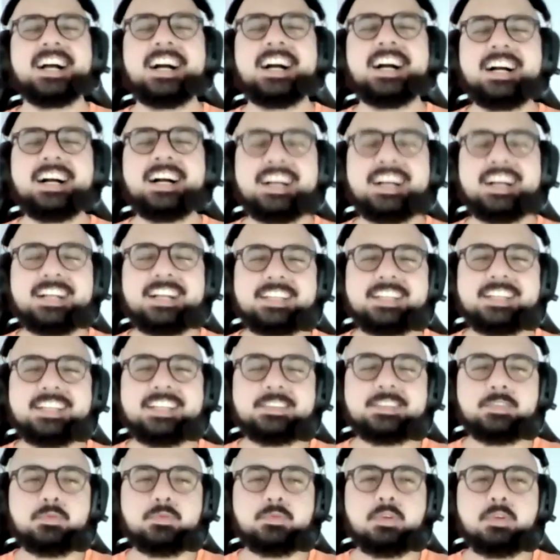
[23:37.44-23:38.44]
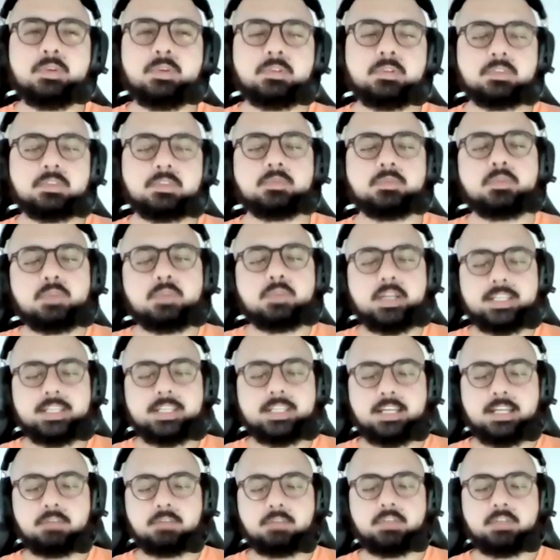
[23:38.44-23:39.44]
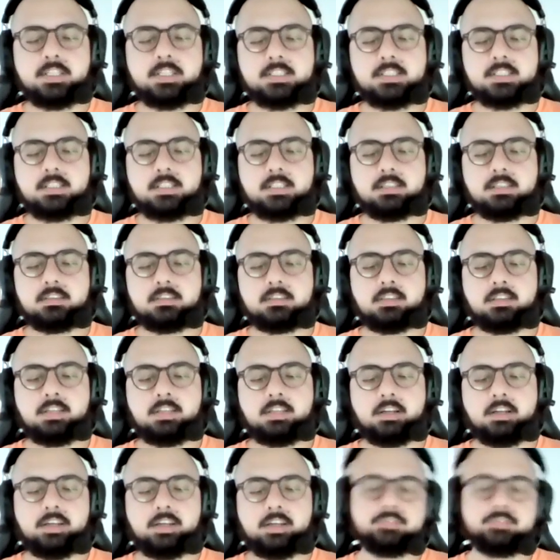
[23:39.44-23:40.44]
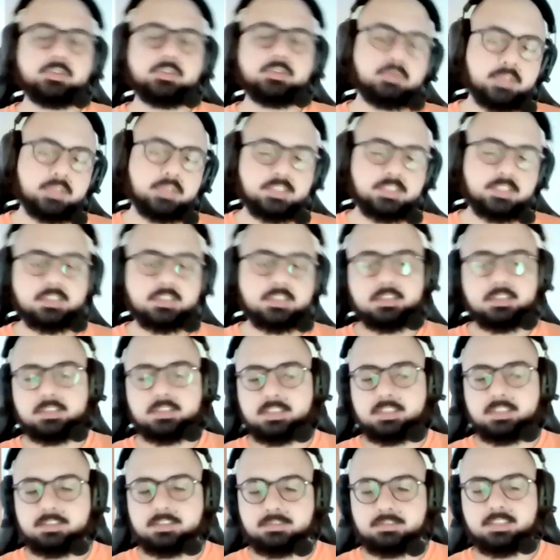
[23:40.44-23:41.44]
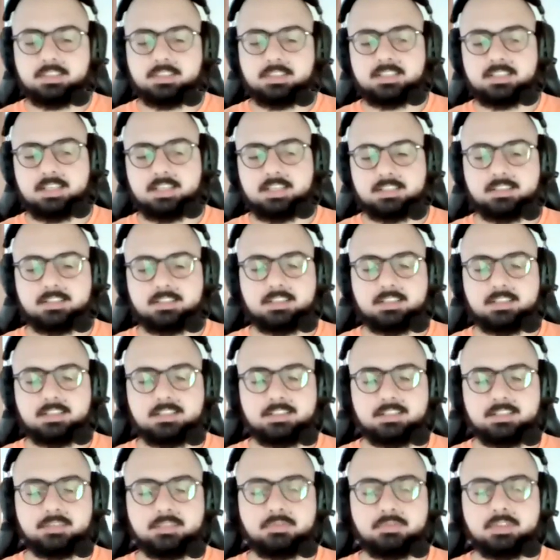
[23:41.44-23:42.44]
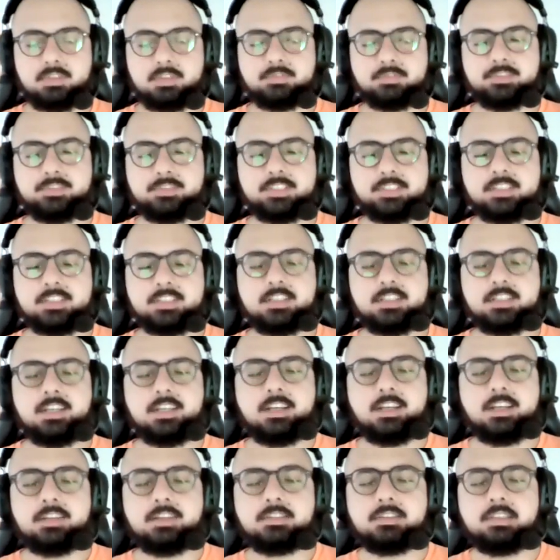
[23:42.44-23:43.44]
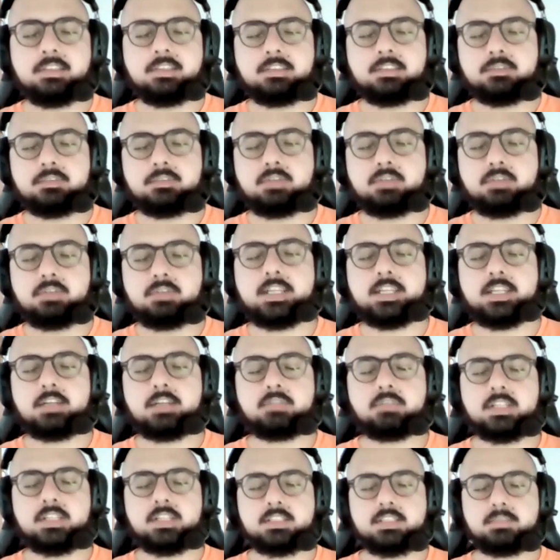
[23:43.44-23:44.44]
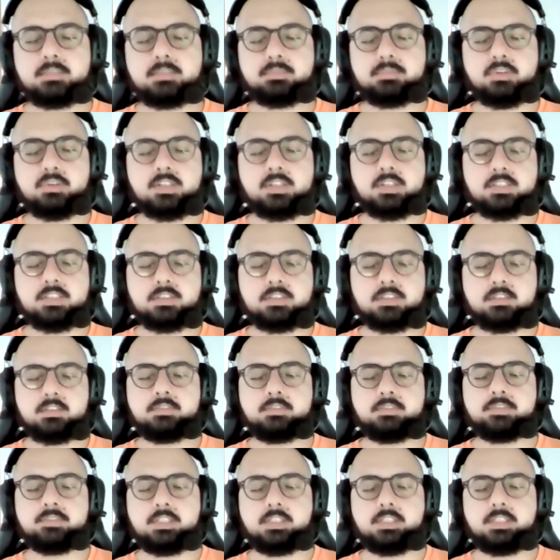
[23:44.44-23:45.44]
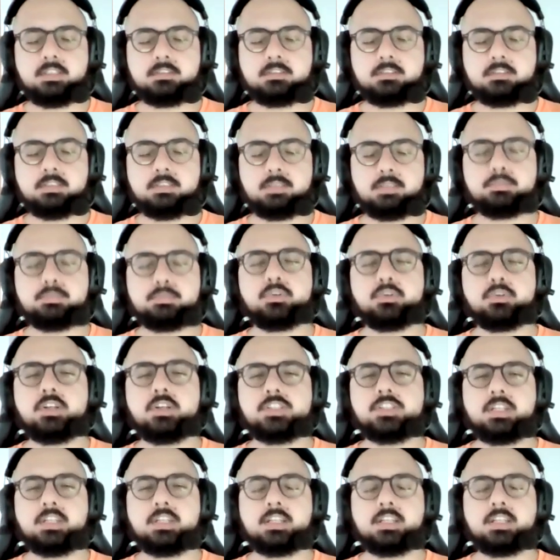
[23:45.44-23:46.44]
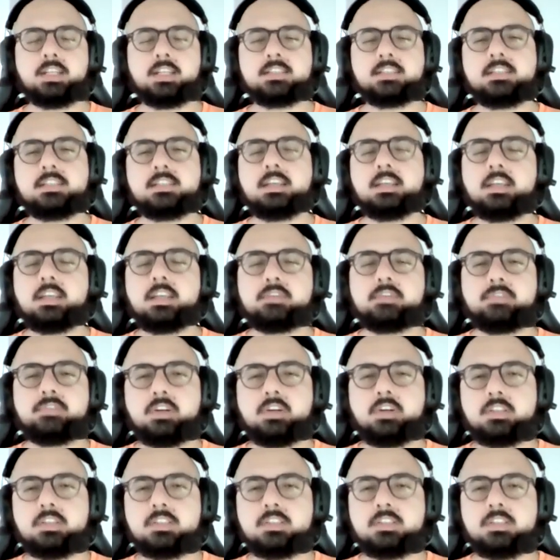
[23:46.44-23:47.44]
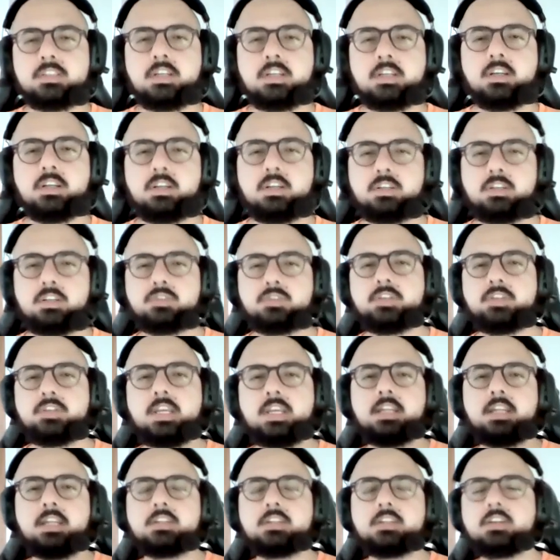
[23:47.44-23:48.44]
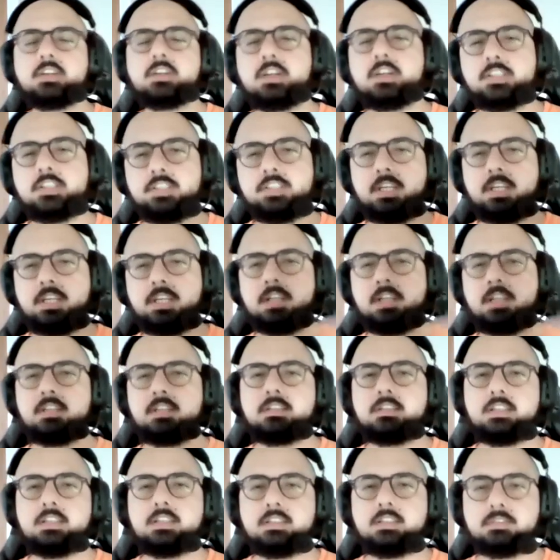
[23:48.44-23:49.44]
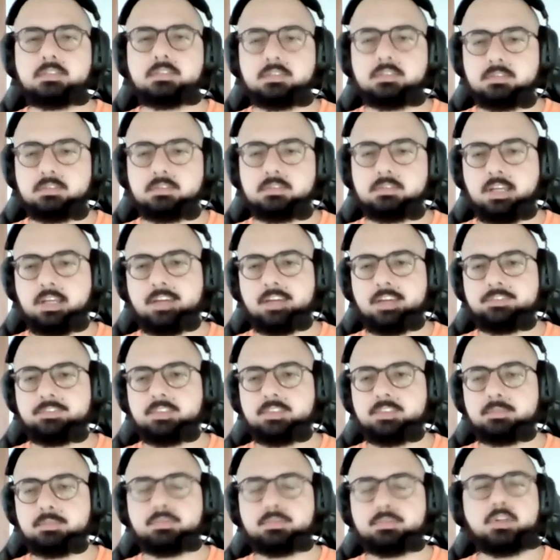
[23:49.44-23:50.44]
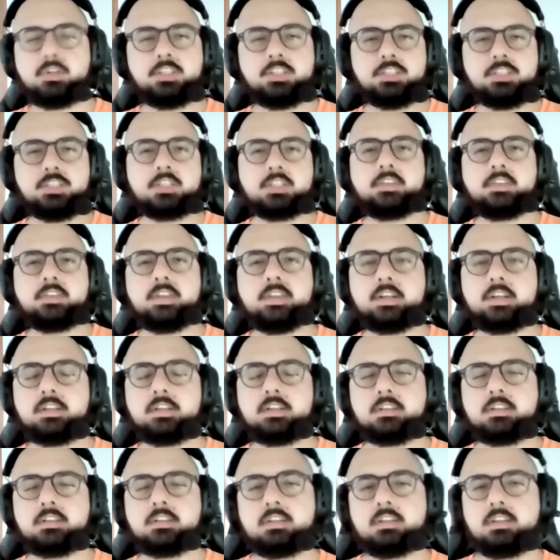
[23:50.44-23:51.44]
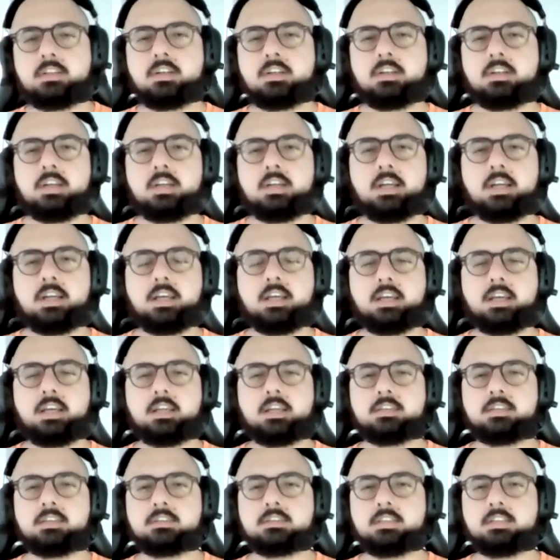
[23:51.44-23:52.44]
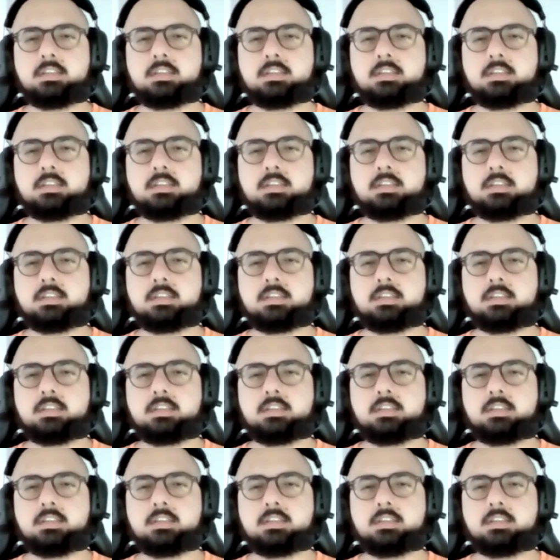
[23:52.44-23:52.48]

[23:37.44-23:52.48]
Right now, what is the? I have two questions. Let's ask the easier one first. Right now, what is the process of a project that is seeking funds to get in touch and have their project there and